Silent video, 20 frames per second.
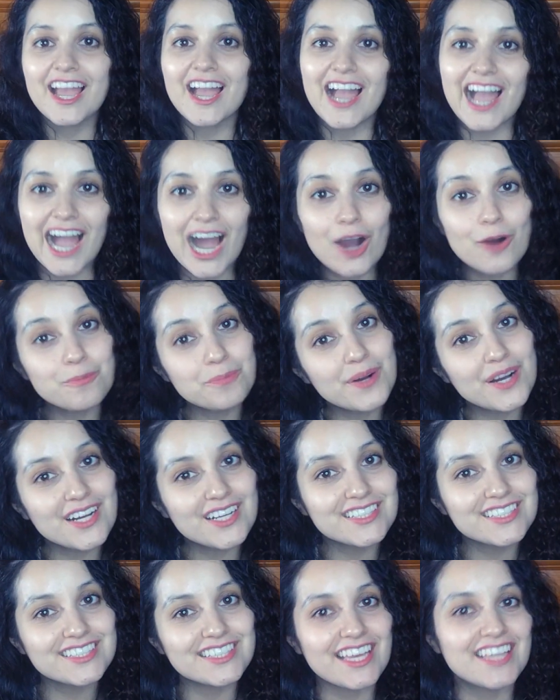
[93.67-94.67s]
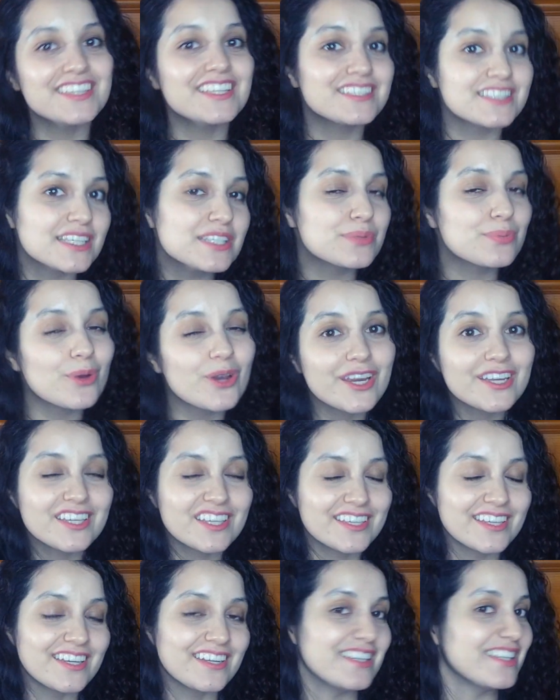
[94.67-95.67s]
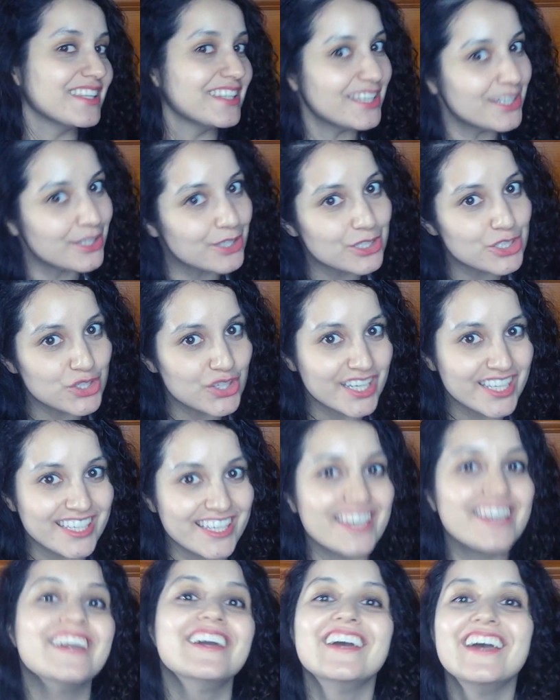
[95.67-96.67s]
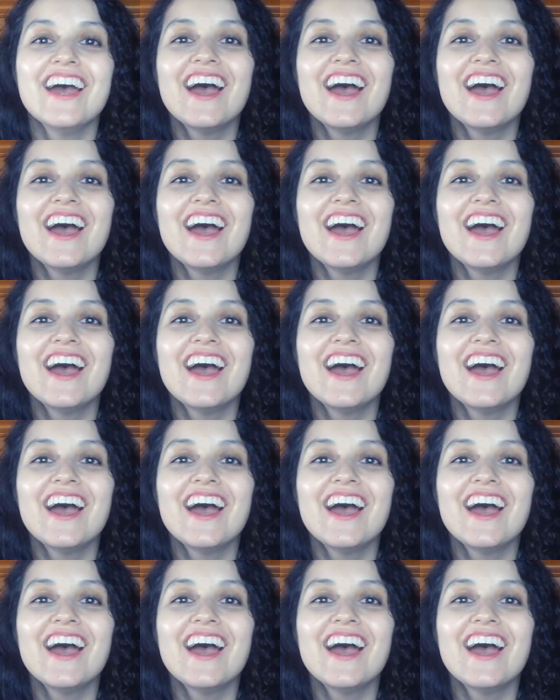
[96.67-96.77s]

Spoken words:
Outputs, and this is where it can get a little tricky.